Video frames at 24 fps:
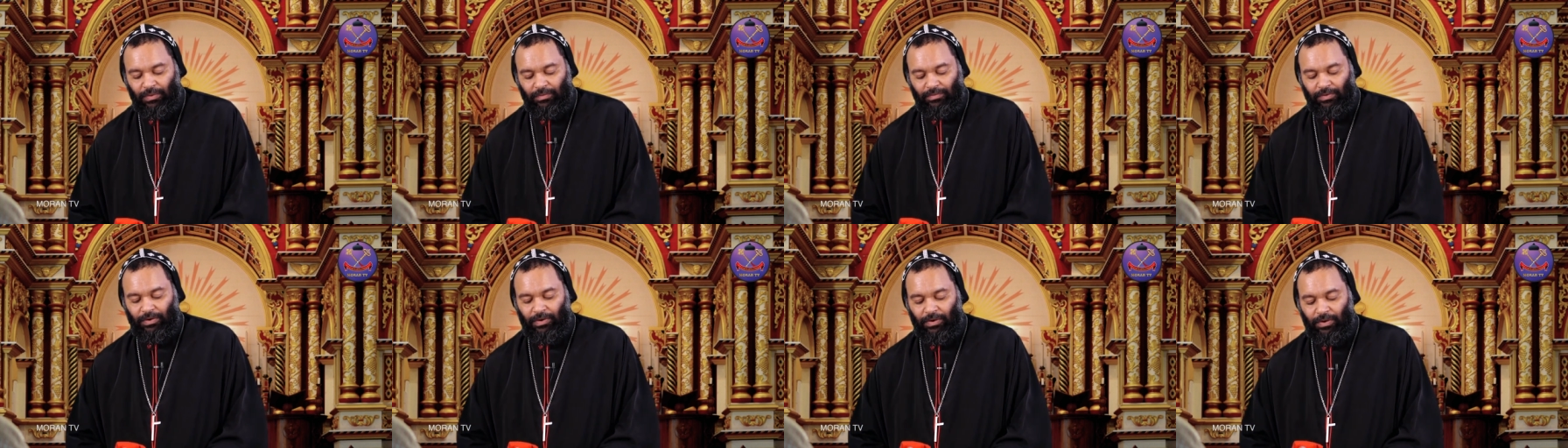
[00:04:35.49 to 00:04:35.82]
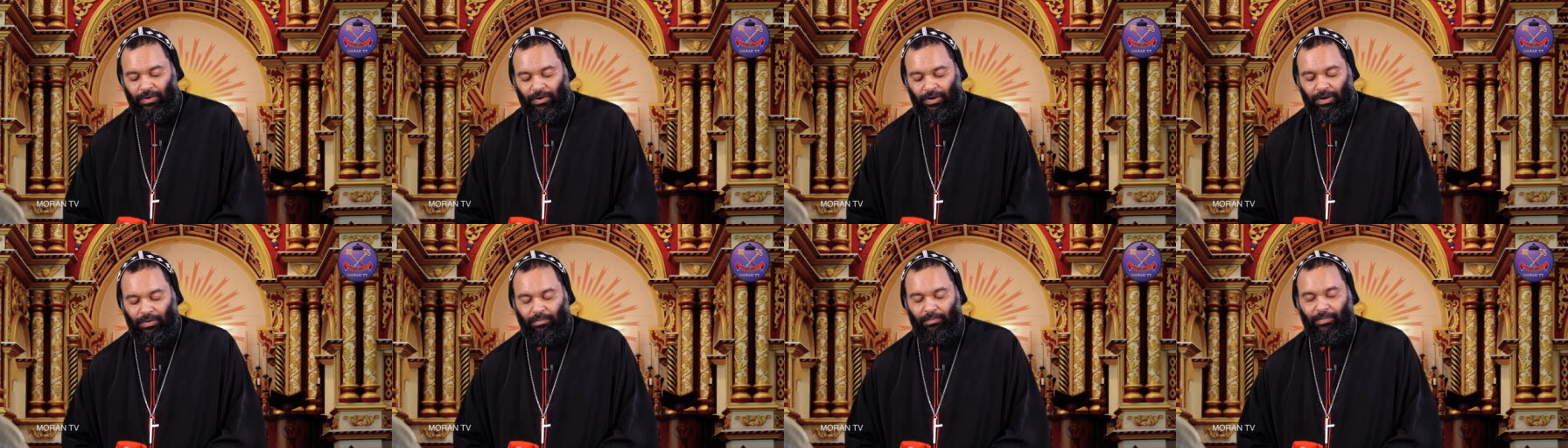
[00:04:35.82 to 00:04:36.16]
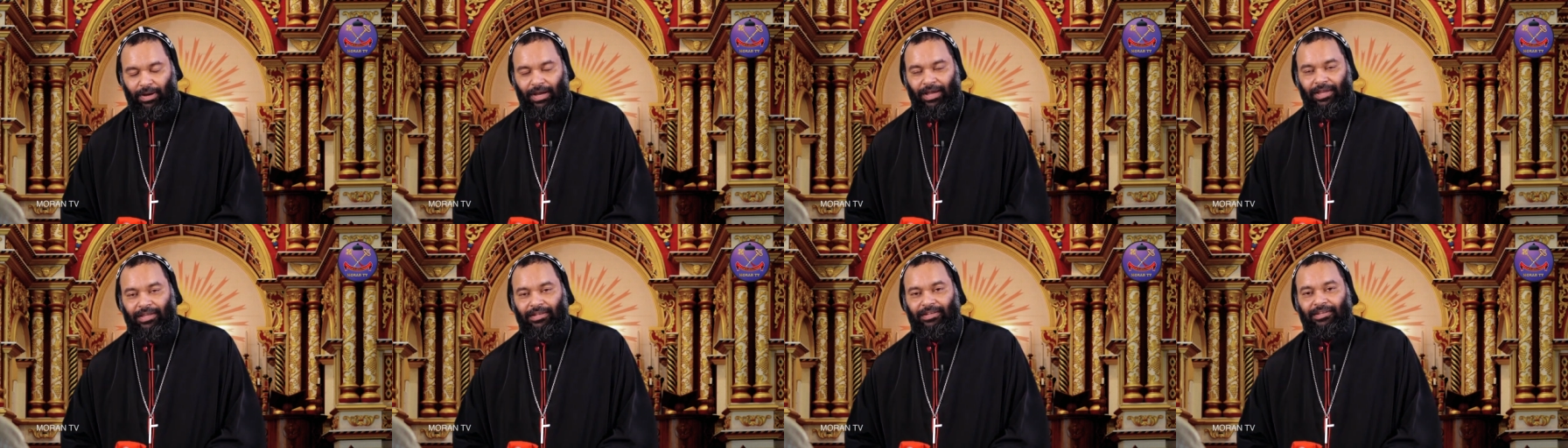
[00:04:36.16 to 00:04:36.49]
of the
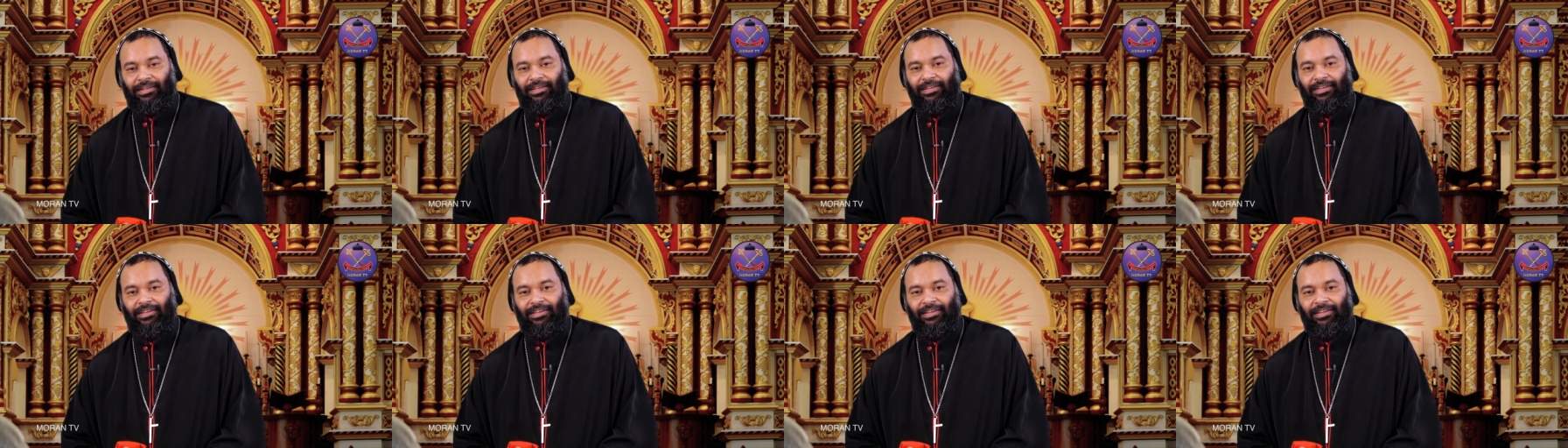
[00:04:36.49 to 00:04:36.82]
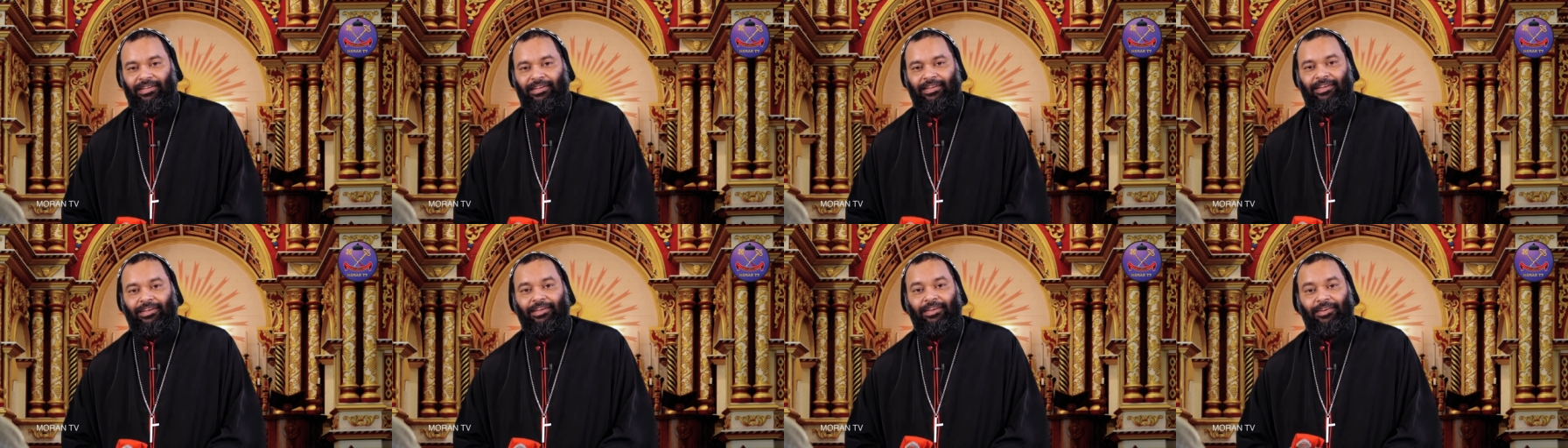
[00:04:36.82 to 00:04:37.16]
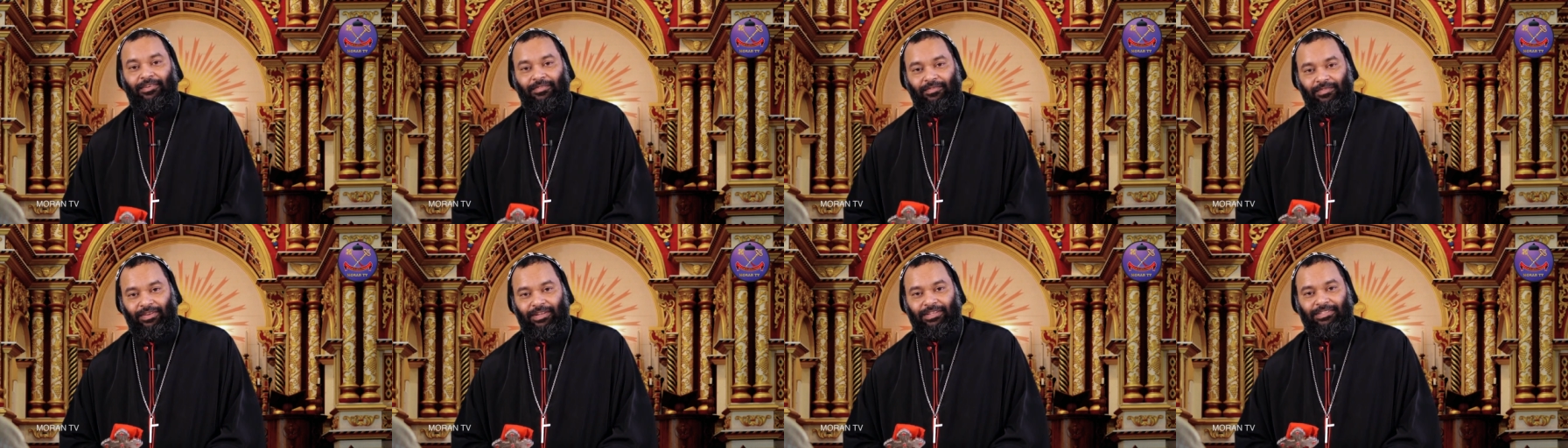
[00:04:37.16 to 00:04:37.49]
Almighty,
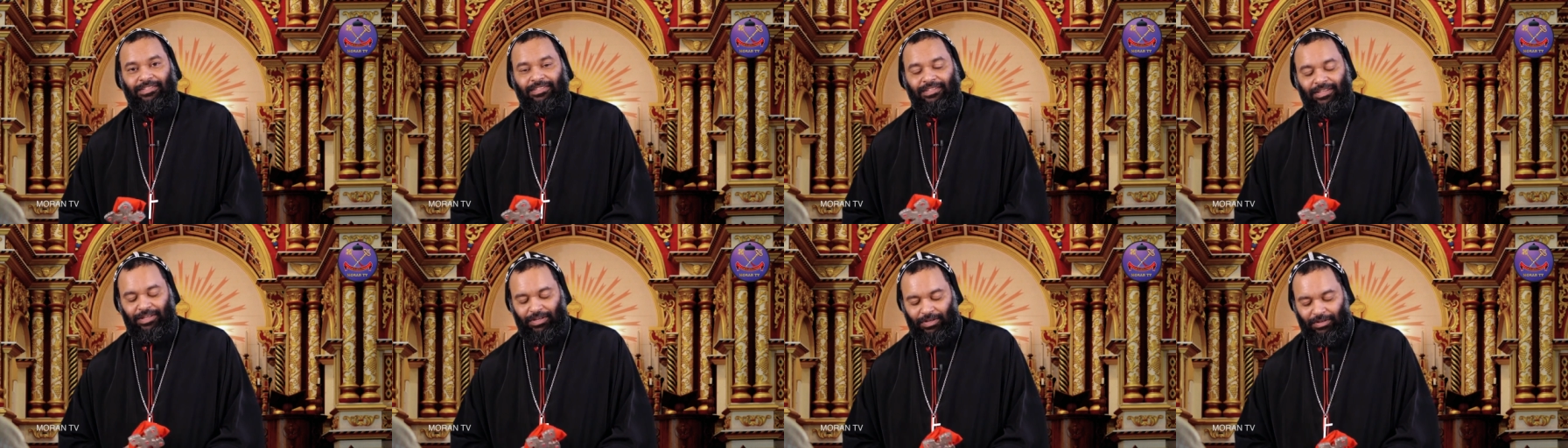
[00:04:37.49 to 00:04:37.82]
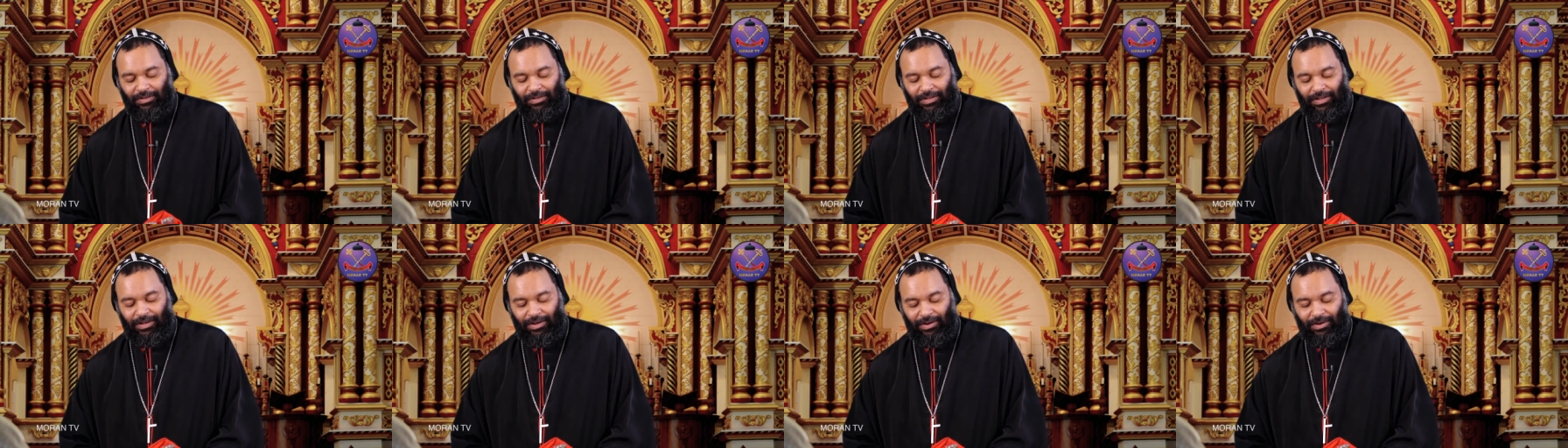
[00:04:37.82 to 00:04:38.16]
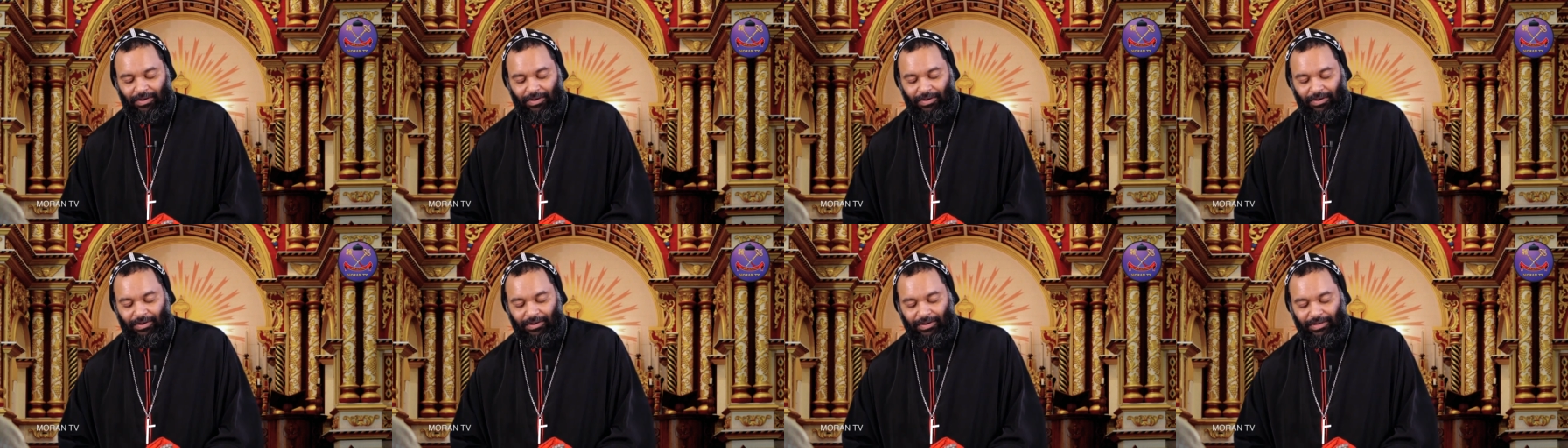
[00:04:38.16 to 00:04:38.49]
will say to the
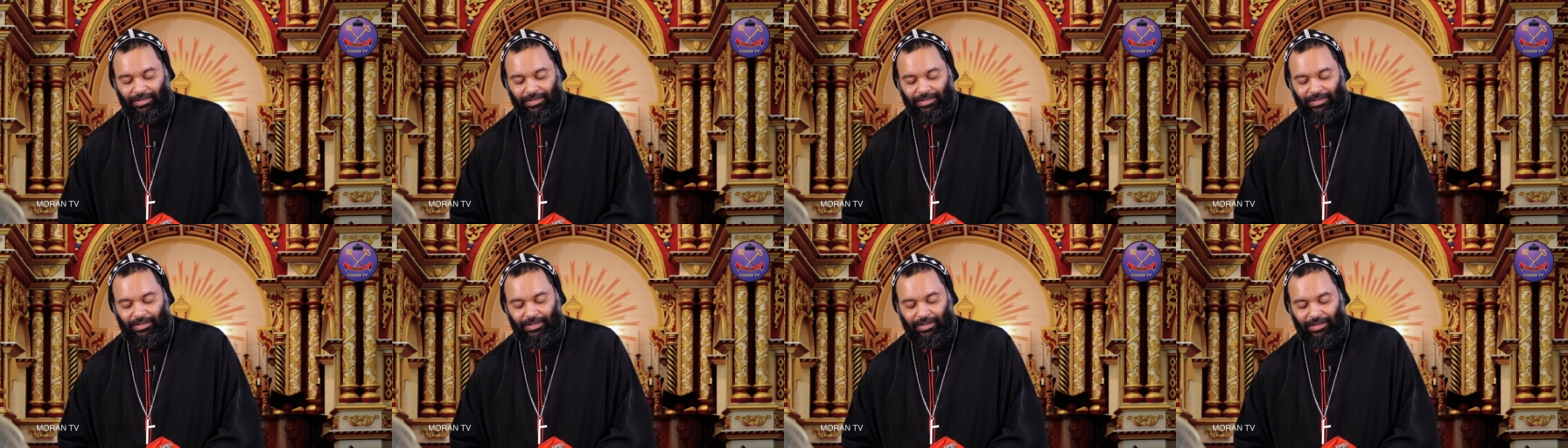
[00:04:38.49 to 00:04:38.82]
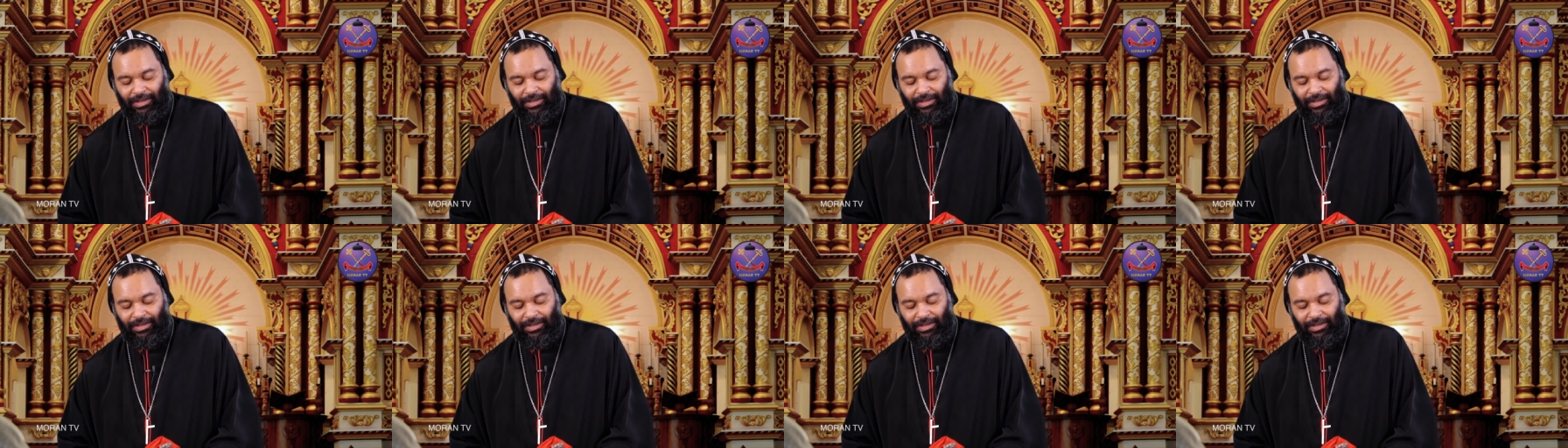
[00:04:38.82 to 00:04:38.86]
Lord,